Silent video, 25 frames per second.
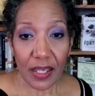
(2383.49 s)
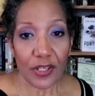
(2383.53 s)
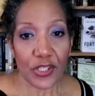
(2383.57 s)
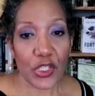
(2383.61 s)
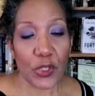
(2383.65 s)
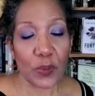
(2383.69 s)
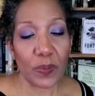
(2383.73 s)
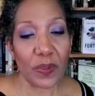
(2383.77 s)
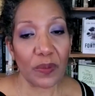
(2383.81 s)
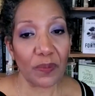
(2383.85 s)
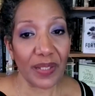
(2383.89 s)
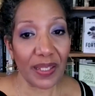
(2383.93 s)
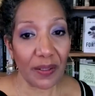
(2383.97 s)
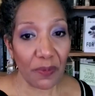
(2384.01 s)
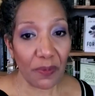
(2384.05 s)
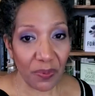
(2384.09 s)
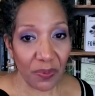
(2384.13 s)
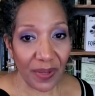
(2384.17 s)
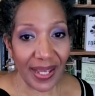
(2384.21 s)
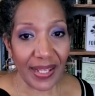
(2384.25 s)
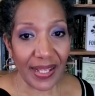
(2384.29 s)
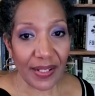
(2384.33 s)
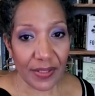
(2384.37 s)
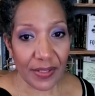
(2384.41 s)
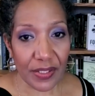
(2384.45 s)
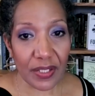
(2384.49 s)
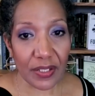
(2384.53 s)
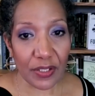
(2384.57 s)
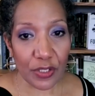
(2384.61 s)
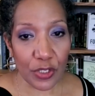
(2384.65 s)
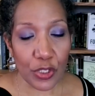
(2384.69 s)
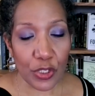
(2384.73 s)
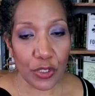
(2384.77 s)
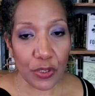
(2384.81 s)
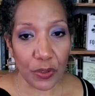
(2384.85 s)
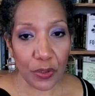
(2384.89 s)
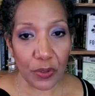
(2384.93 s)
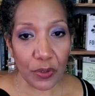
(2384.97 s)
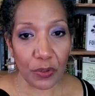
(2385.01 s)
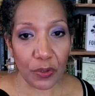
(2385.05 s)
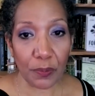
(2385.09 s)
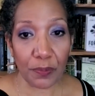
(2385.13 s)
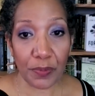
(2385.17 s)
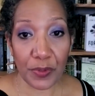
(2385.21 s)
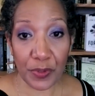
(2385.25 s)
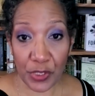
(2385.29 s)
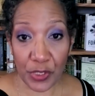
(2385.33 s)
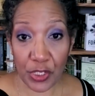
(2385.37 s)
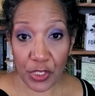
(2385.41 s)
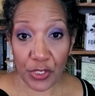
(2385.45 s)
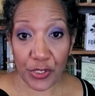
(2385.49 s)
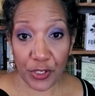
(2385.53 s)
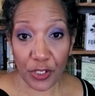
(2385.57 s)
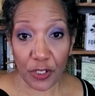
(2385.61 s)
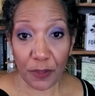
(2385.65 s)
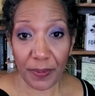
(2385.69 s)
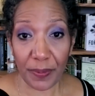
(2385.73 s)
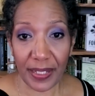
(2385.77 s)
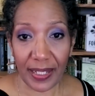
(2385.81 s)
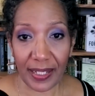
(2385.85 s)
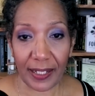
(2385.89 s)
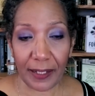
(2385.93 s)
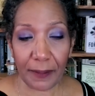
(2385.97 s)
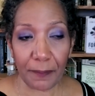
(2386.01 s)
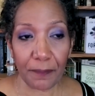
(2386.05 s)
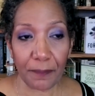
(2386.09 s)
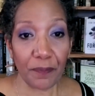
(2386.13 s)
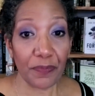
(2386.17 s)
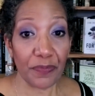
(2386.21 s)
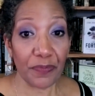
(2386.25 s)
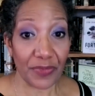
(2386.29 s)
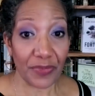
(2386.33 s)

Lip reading: So when we went to Serbia,